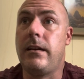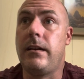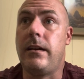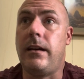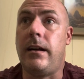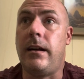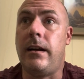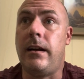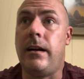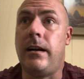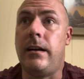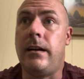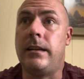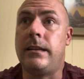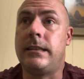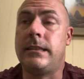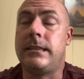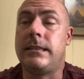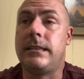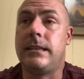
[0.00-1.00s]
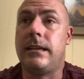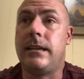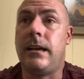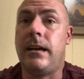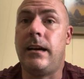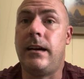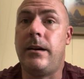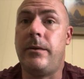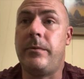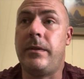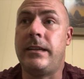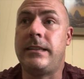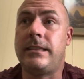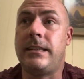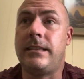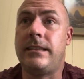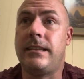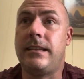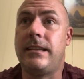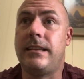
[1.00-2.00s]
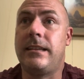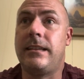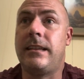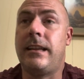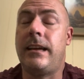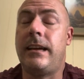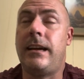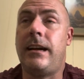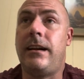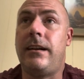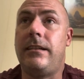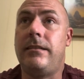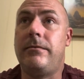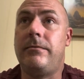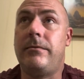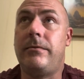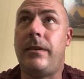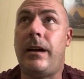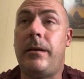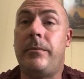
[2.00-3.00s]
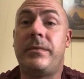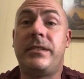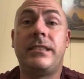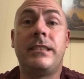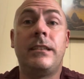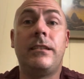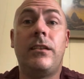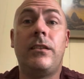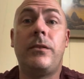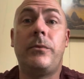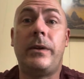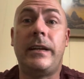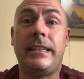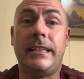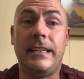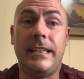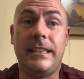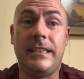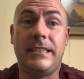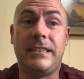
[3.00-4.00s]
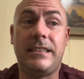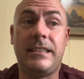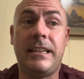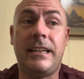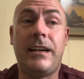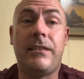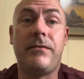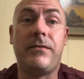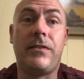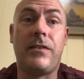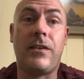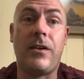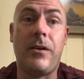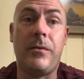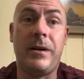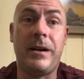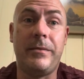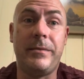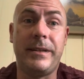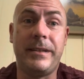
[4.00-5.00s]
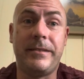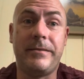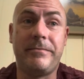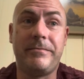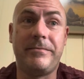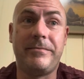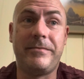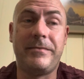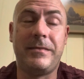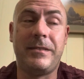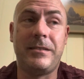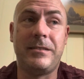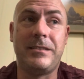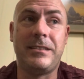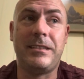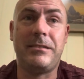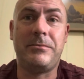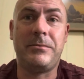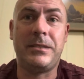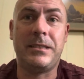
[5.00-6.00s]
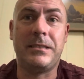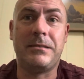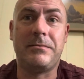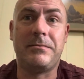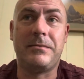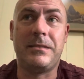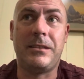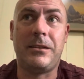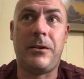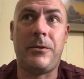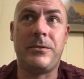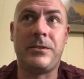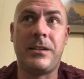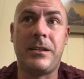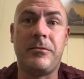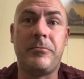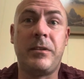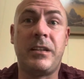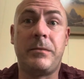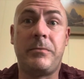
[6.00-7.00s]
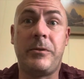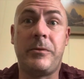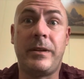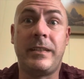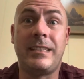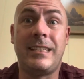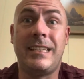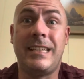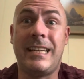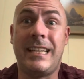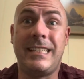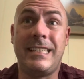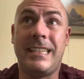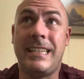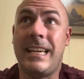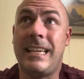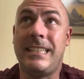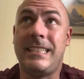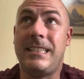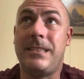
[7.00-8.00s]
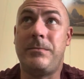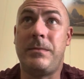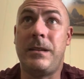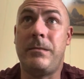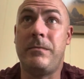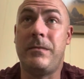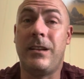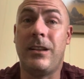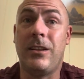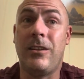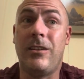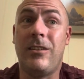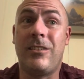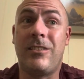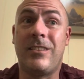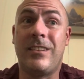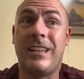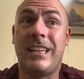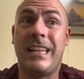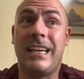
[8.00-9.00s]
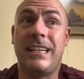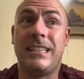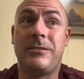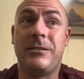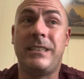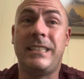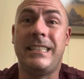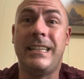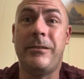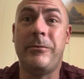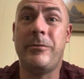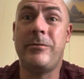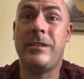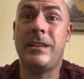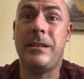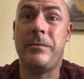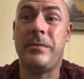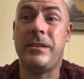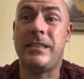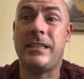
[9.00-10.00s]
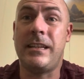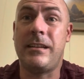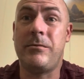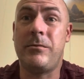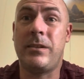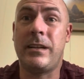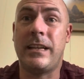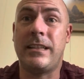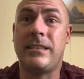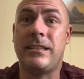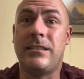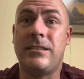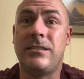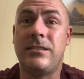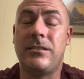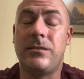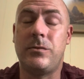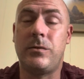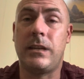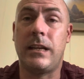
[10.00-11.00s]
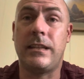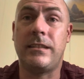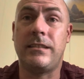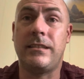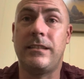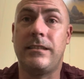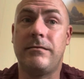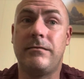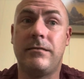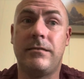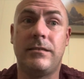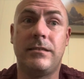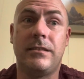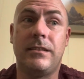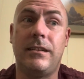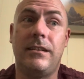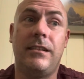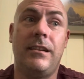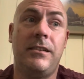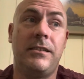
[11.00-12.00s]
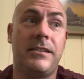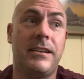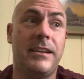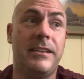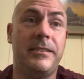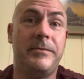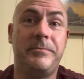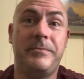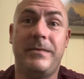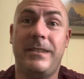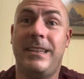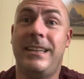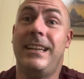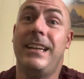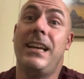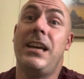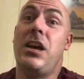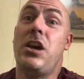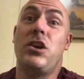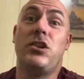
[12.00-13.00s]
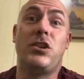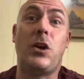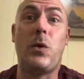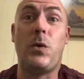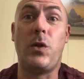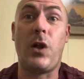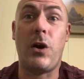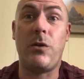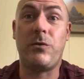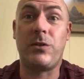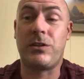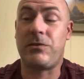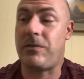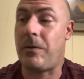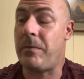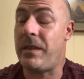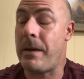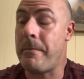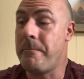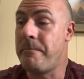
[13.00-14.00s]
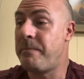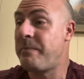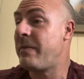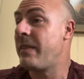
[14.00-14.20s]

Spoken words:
And they said I'm still on the waiting list. They haven't forgot about me. I was like, well, I was only meant to be waiting 90 days. It's been a lot longer than that. She went, yeah, we're really busy. We'll get to you as soon as we get to you. I was like, okay then. So no rush from them.